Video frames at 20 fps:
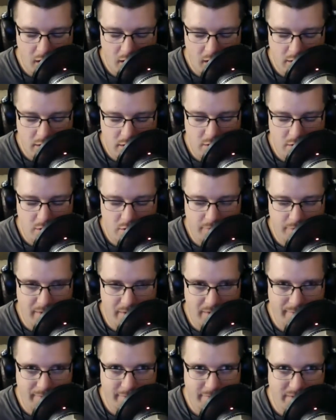You can find
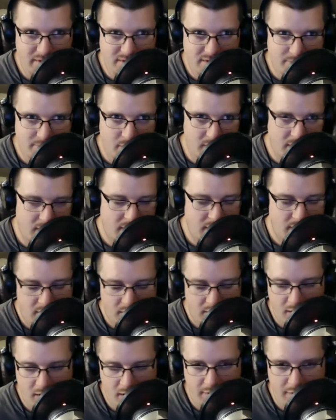me on Facebook.
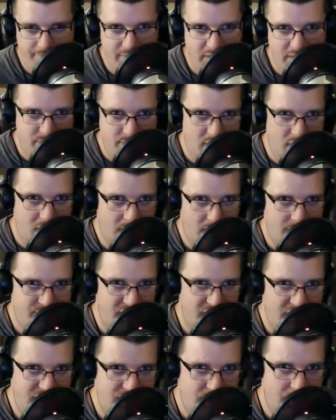
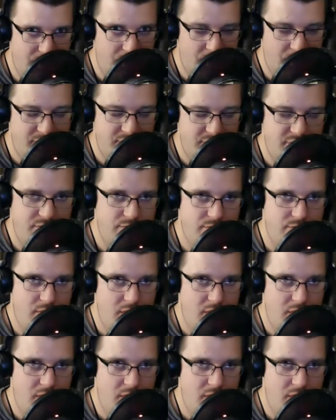Facebook.com/Drewby132.